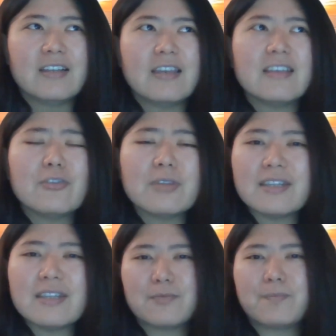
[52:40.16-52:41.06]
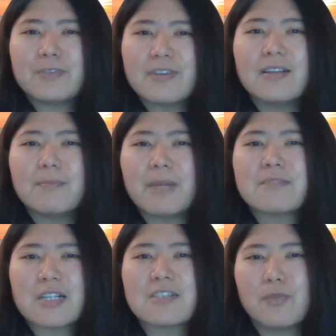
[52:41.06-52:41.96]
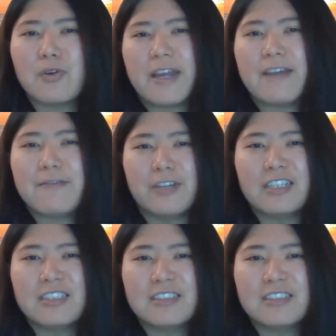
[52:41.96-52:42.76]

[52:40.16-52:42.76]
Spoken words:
you need to put much more effort.